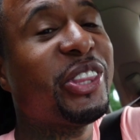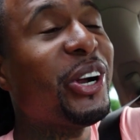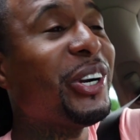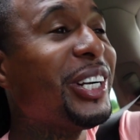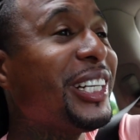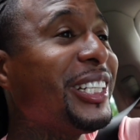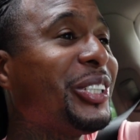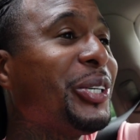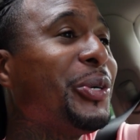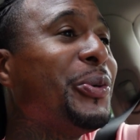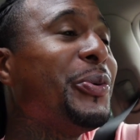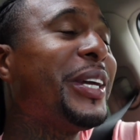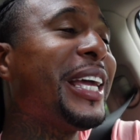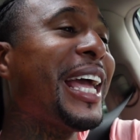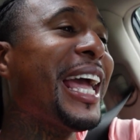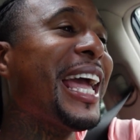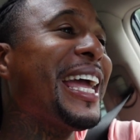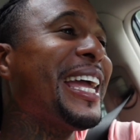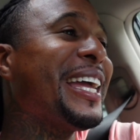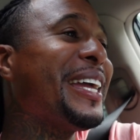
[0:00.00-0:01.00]
32
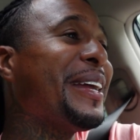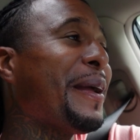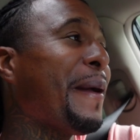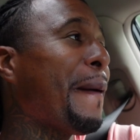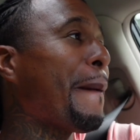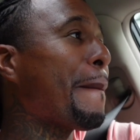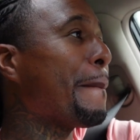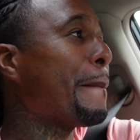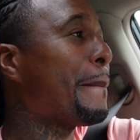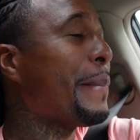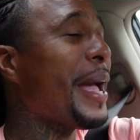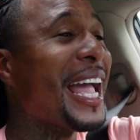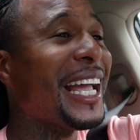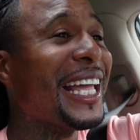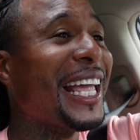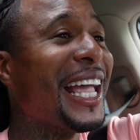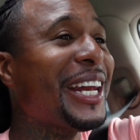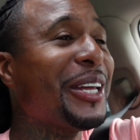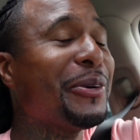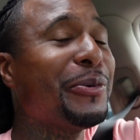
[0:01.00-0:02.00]
game.
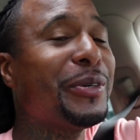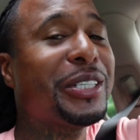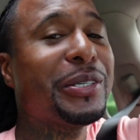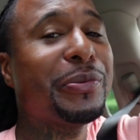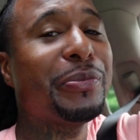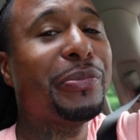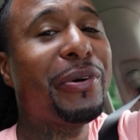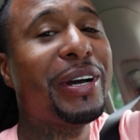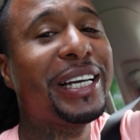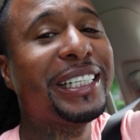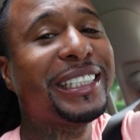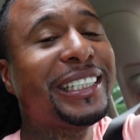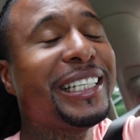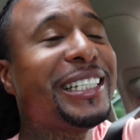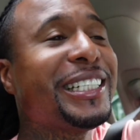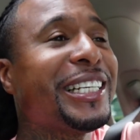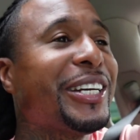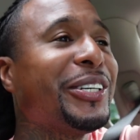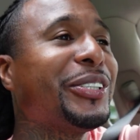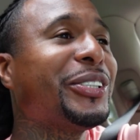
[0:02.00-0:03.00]
Back at it with your boy
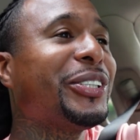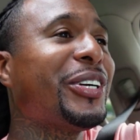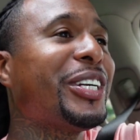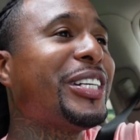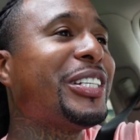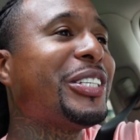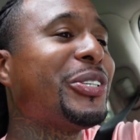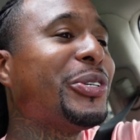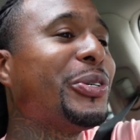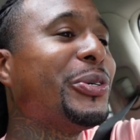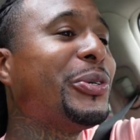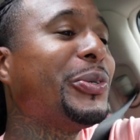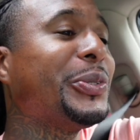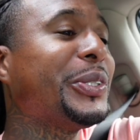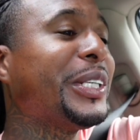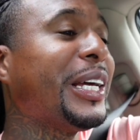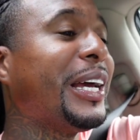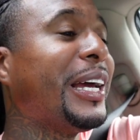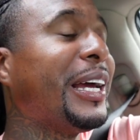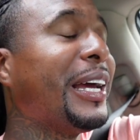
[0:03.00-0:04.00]
CJ on 32s.